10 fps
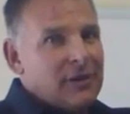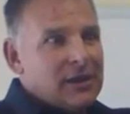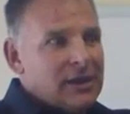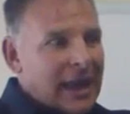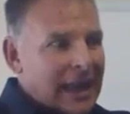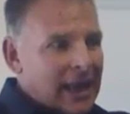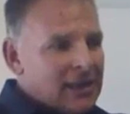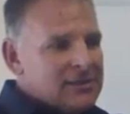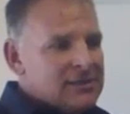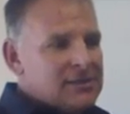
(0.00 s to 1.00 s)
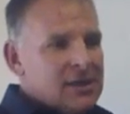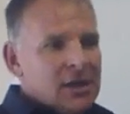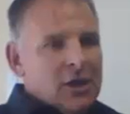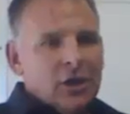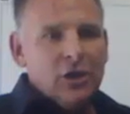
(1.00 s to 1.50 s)
enhance
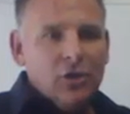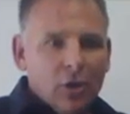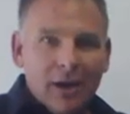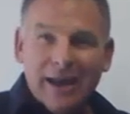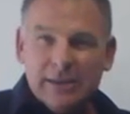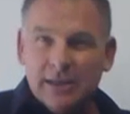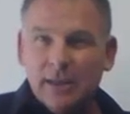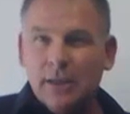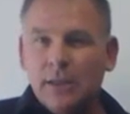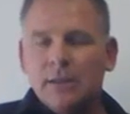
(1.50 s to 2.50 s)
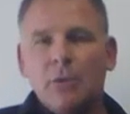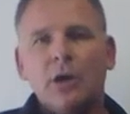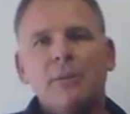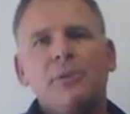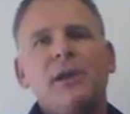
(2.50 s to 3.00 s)
your identity in the
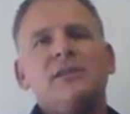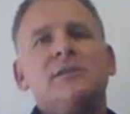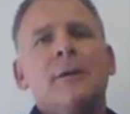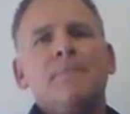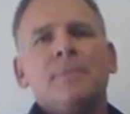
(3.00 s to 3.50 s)
marketplace,